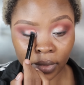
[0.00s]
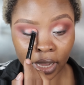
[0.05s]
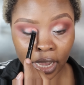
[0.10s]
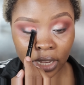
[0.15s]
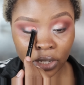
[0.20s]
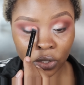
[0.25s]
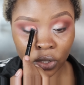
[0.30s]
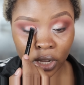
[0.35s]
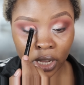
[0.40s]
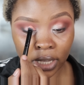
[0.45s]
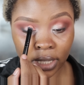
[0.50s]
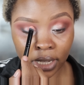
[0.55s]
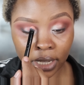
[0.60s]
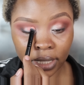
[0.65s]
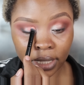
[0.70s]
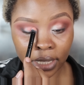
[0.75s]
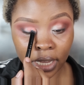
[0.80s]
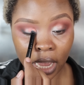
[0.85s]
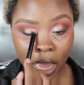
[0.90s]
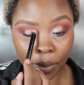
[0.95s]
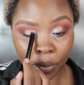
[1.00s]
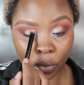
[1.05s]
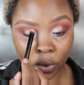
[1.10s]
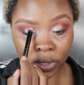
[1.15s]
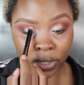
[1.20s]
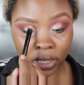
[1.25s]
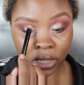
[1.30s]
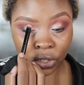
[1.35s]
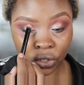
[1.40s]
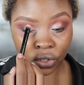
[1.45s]
As you guys can see, I'm
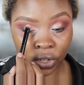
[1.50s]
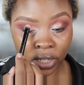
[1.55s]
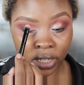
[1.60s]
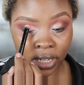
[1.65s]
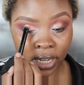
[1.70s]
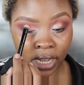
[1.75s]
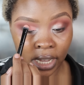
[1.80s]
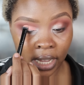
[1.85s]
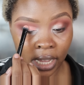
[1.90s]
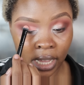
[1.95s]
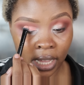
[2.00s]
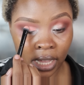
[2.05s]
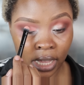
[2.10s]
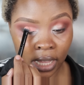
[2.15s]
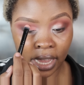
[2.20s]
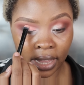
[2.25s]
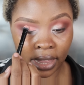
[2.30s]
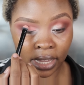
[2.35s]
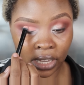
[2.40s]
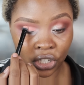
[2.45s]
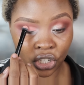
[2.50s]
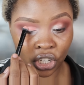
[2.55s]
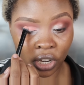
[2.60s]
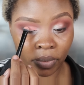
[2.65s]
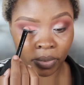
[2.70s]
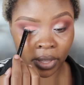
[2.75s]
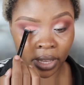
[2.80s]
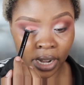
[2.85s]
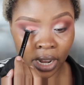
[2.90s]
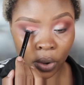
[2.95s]
concentrating in the
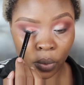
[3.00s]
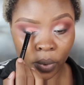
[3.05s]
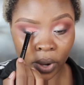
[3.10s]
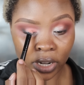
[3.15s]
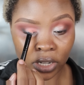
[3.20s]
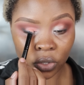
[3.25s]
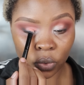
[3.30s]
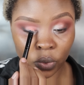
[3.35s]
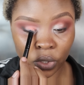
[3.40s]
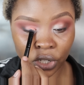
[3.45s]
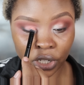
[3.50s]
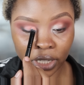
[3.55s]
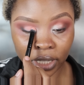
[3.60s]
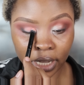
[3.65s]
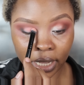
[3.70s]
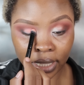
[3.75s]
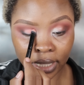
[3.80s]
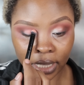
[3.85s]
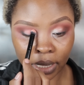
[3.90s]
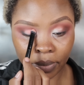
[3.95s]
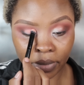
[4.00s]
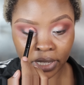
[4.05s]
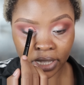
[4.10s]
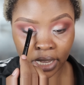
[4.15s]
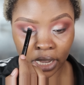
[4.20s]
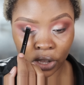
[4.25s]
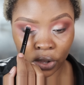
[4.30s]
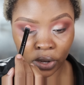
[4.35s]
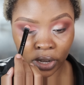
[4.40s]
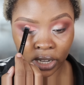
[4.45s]
shape that I want, which is that
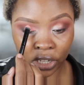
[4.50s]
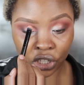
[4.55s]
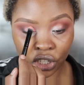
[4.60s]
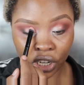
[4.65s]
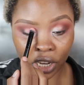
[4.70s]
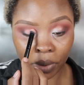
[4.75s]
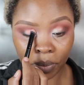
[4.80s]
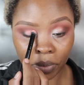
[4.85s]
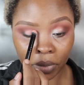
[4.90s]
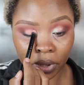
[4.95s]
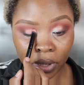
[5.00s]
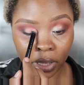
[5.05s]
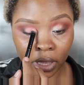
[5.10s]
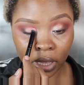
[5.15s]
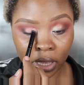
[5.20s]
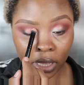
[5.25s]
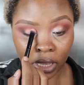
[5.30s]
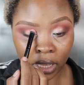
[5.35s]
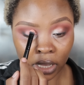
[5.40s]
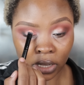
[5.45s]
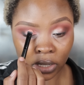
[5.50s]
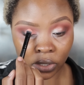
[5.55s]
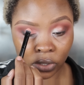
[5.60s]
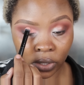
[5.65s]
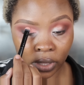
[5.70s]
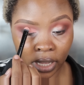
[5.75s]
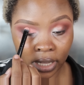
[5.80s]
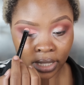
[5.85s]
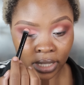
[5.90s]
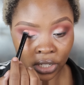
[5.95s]
semicircular shape.
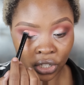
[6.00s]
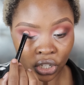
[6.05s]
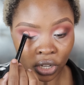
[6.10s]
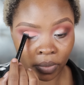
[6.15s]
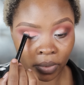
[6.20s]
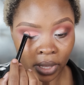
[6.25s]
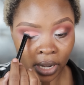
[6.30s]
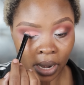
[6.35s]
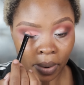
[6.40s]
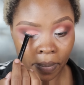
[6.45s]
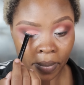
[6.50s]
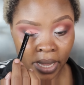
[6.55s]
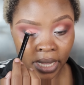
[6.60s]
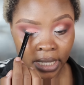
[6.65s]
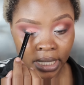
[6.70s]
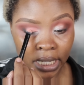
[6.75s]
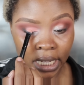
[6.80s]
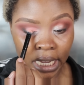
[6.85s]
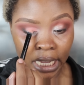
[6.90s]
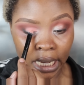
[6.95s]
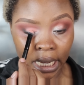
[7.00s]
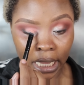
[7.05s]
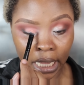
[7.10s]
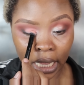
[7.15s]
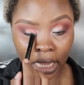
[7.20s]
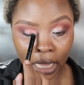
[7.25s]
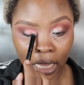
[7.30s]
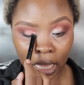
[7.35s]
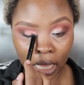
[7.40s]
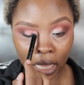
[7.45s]
So that's the shape that I'm
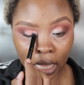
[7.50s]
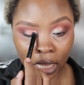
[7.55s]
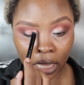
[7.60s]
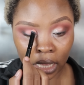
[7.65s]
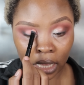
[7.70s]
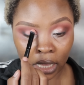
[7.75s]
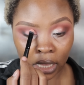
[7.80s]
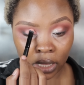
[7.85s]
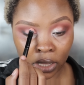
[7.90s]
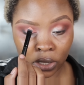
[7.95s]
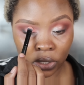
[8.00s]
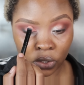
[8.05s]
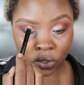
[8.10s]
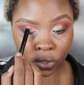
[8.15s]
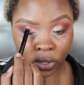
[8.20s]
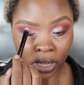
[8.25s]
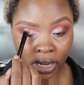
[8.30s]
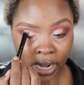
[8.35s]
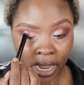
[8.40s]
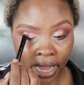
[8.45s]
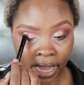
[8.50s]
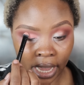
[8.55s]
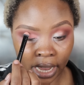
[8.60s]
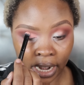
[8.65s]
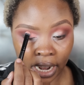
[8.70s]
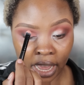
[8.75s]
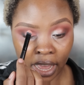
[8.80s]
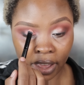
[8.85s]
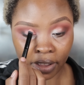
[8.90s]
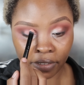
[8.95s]
maintaining so that I
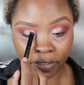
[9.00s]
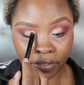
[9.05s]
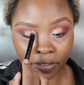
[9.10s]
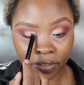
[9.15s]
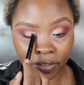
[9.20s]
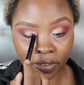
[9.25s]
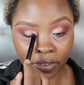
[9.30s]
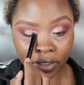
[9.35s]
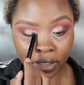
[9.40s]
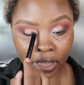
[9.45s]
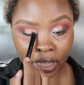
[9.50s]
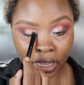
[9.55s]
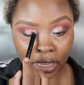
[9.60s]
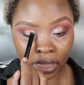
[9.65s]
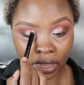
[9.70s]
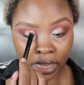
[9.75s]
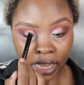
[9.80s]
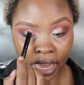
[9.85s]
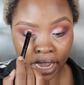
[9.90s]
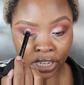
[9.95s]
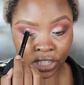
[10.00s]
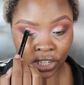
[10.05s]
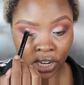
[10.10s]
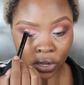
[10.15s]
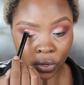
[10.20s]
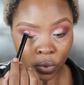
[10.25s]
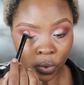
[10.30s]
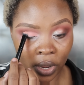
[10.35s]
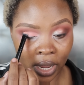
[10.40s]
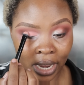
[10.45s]
can have the
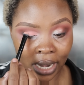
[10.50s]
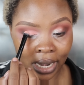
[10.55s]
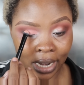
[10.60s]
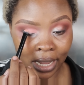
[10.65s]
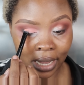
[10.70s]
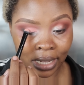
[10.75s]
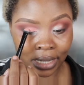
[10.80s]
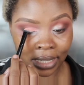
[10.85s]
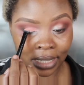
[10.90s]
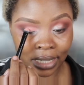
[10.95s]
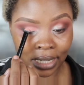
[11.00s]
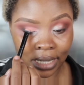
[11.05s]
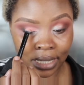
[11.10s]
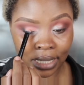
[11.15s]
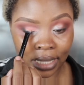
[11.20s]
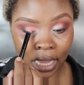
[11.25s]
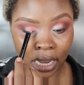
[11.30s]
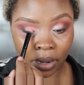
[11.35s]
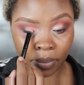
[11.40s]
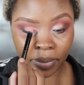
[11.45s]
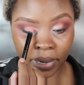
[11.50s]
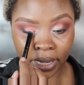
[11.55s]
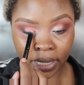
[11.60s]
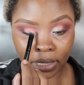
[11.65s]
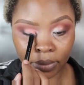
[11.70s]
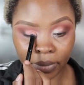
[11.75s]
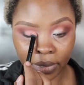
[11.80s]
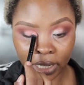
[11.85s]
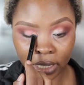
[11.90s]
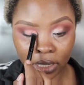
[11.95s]
eyeshadow in just that
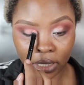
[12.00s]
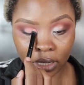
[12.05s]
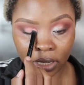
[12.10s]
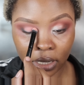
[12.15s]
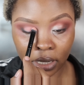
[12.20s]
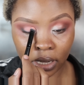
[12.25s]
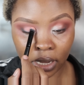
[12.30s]
placement